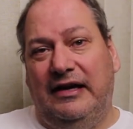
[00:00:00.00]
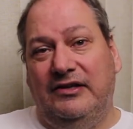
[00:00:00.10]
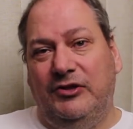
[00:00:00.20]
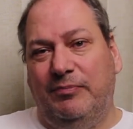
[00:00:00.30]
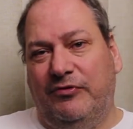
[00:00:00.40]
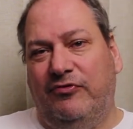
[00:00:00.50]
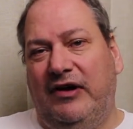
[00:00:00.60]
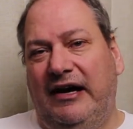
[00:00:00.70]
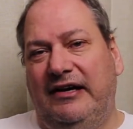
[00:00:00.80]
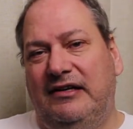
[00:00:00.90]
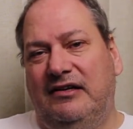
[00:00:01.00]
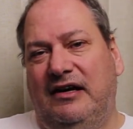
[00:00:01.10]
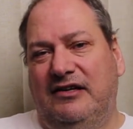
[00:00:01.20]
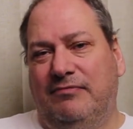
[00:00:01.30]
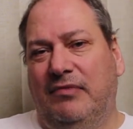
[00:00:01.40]
as you provide
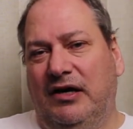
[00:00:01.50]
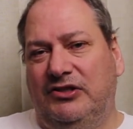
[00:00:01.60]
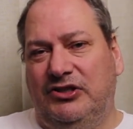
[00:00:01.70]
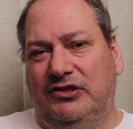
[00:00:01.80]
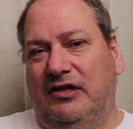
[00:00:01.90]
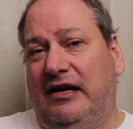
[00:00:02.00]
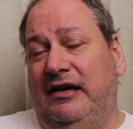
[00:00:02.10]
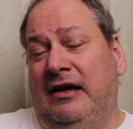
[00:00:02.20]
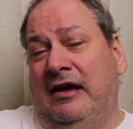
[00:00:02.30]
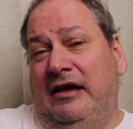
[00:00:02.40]
as much like